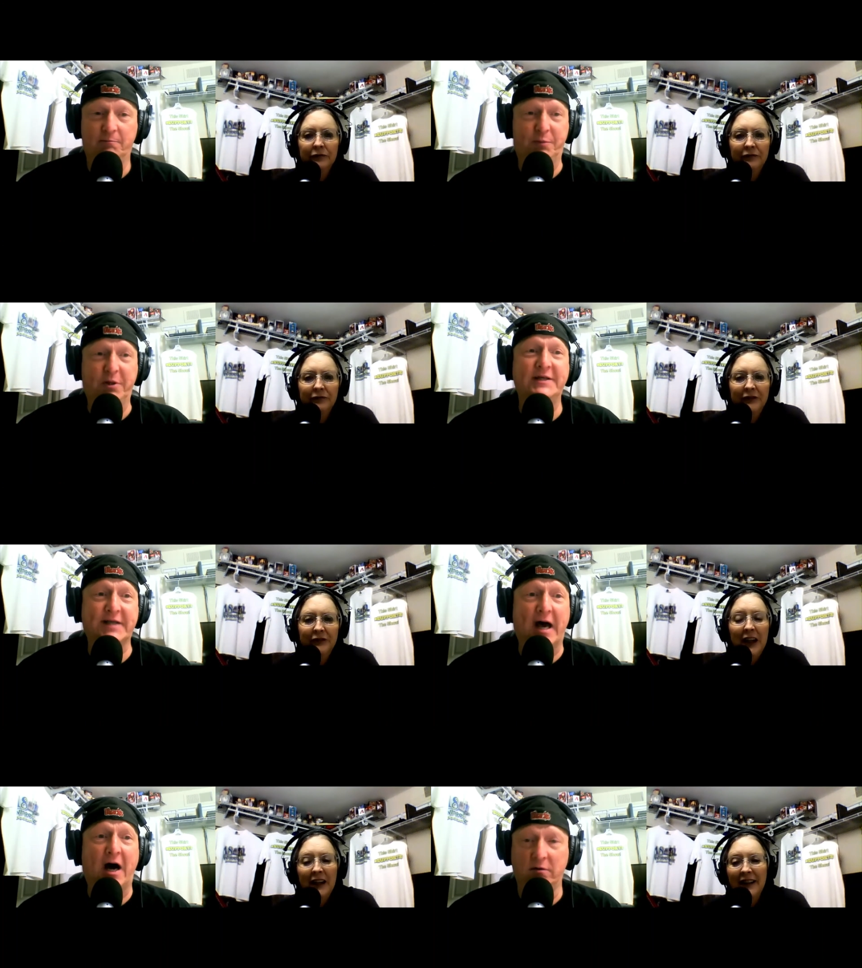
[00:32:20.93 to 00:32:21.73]
Speaker 1: Peace
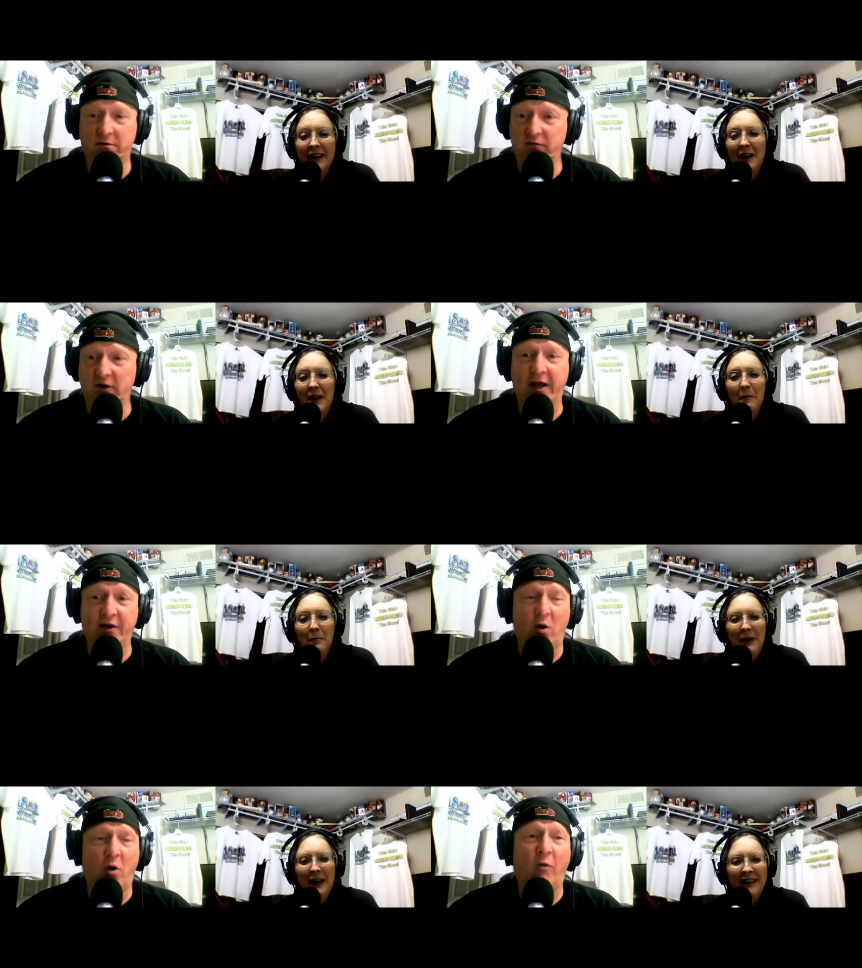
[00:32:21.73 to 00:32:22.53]
yeah. out. Rant
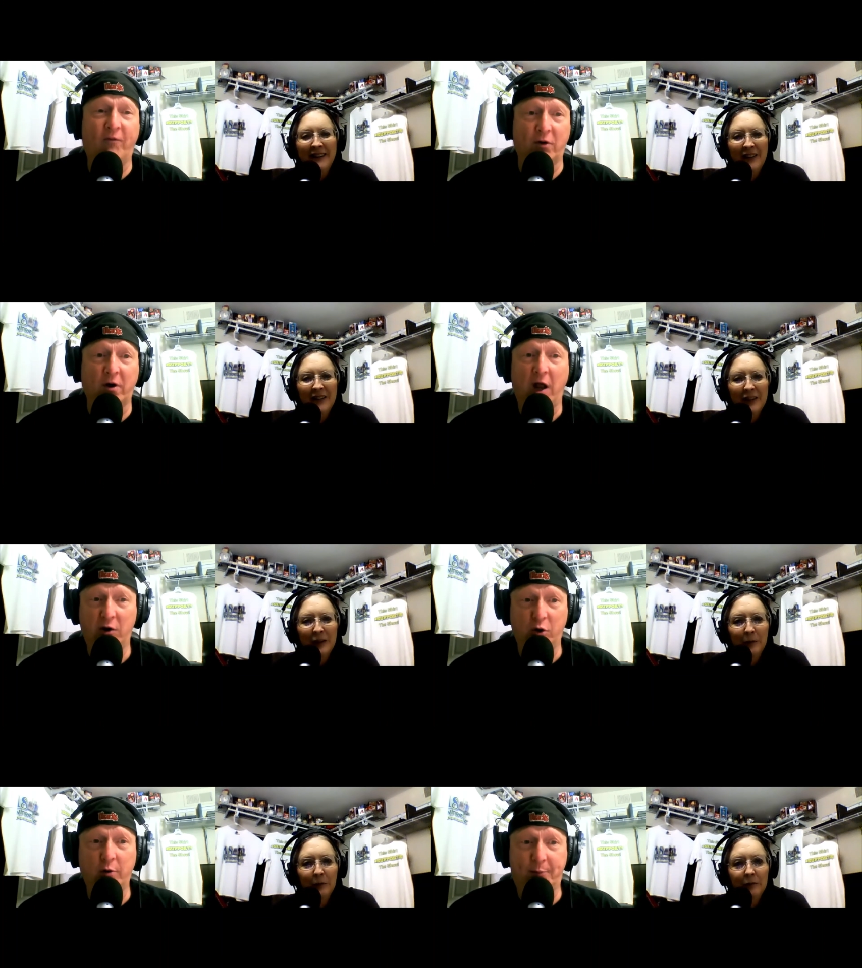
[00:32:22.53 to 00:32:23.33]
over.
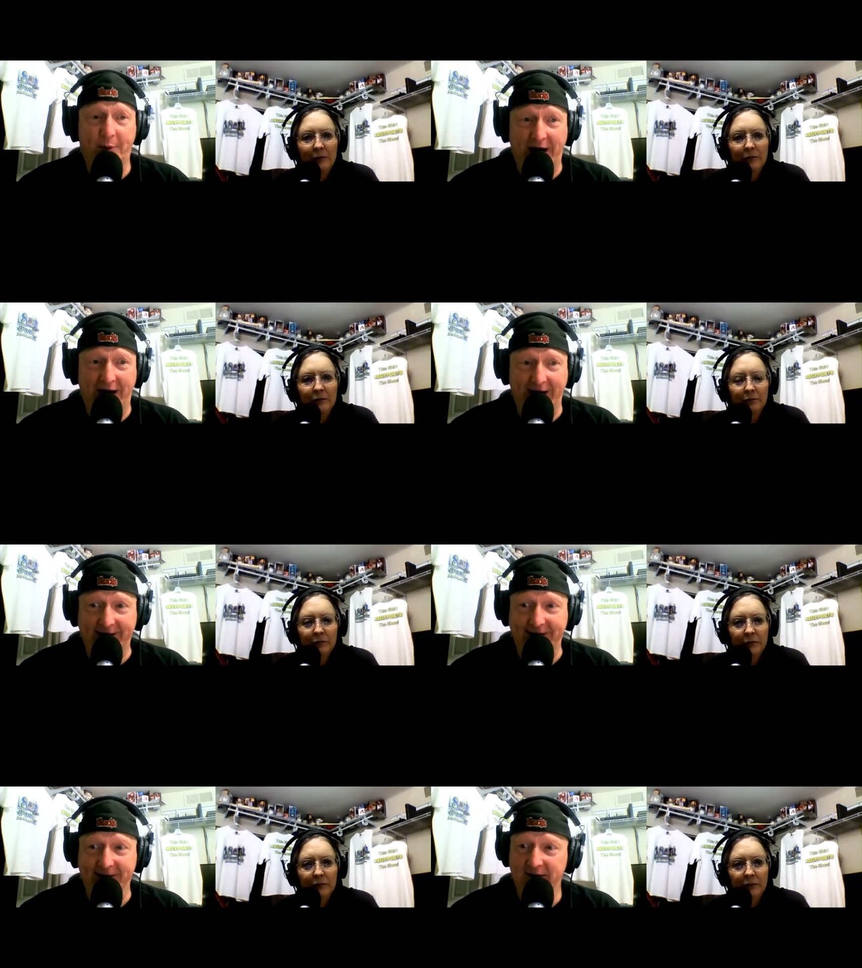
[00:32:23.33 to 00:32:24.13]
Goodbye.